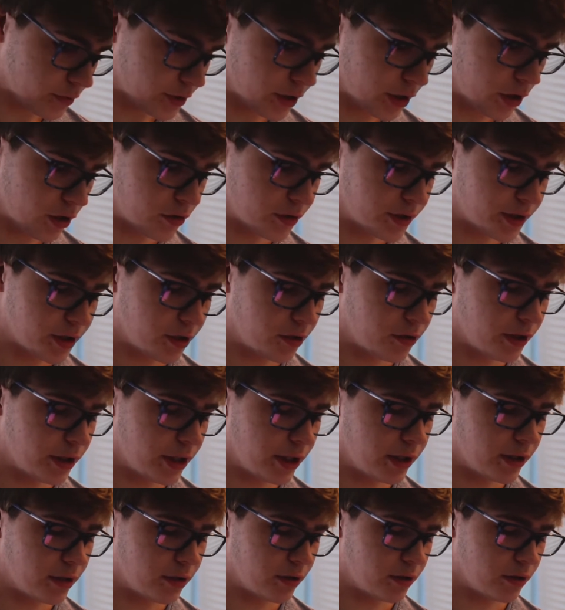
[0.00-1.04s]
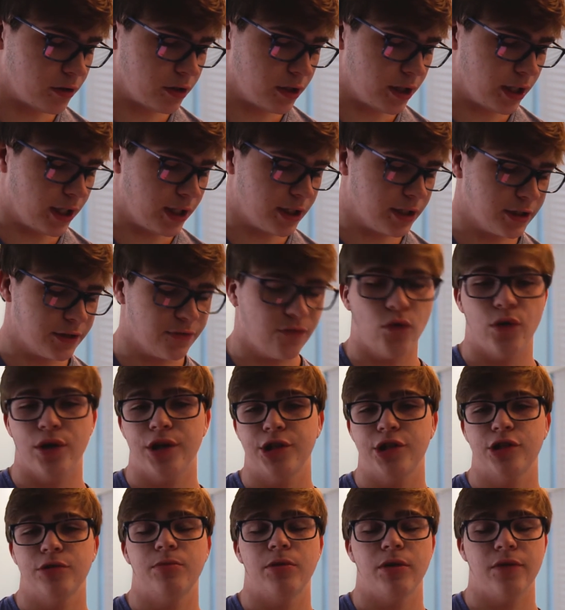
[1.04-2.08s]
So Sony has
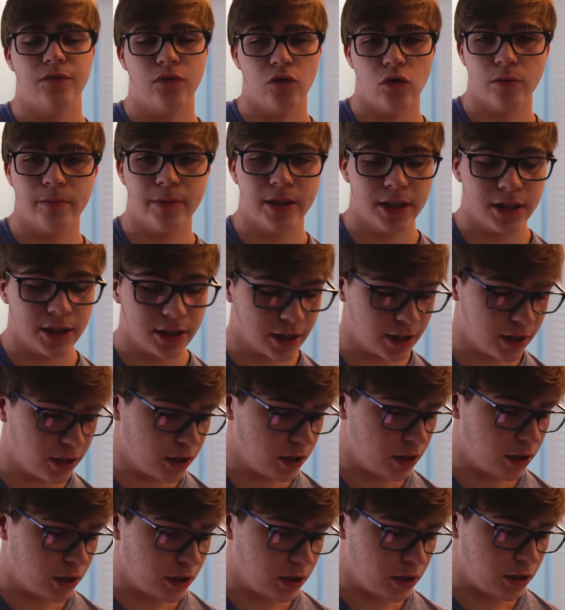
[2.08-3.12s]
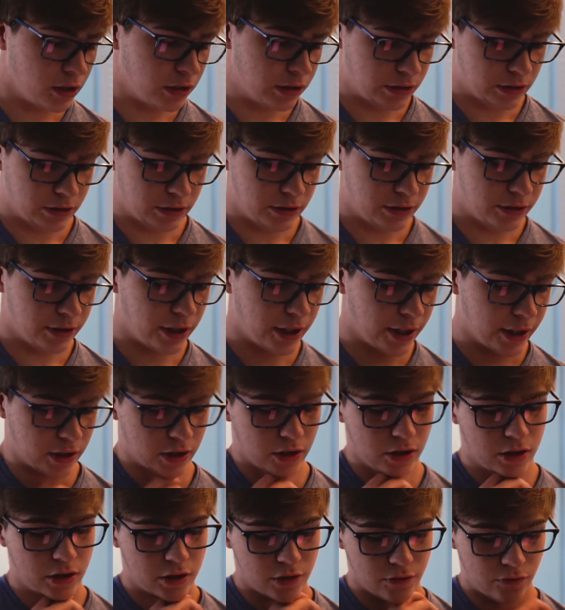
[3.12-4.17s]
42.4 meg,
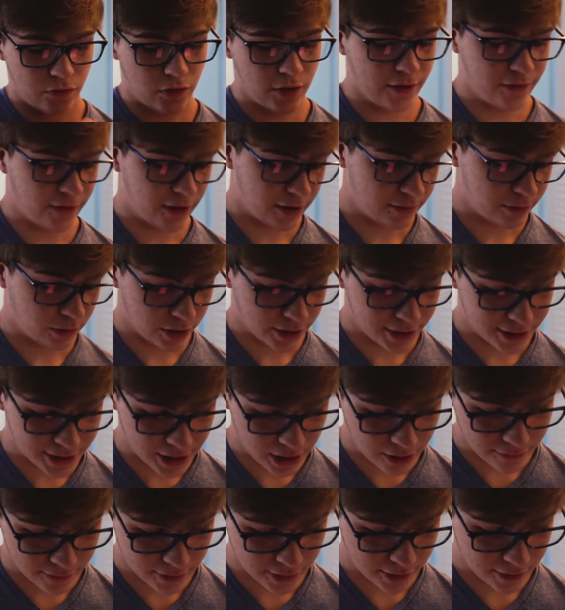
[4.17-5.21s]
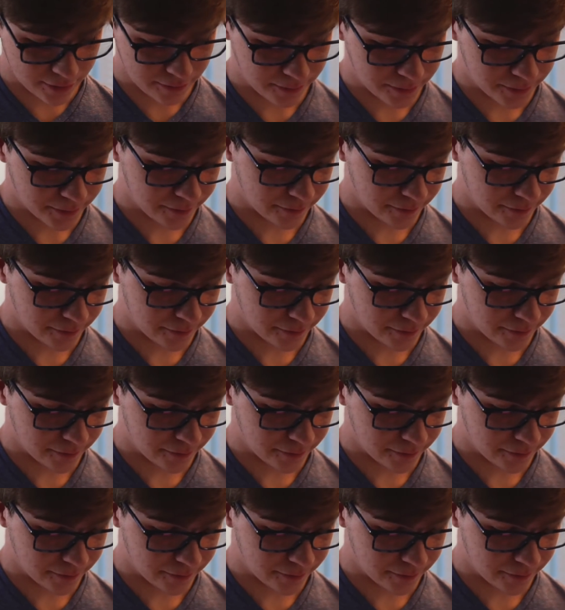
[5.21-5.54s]
Nikon 45.7.